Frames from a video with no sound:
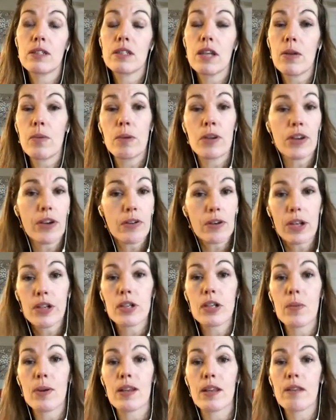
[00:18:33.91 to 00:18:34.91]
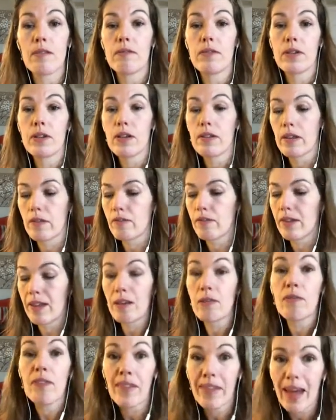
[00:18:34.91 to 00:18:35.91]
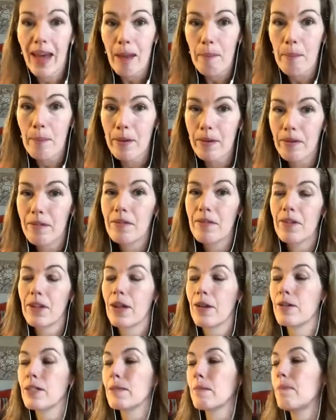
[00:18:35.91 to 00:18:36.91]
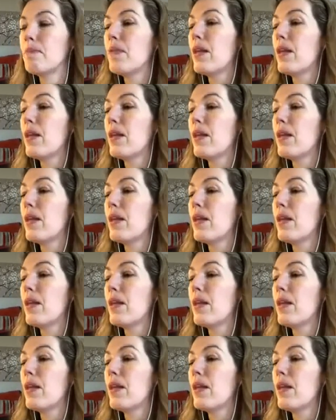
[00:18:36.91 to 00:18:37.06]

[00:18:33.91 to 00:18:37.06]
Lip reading: so you don't need to do anything further for those.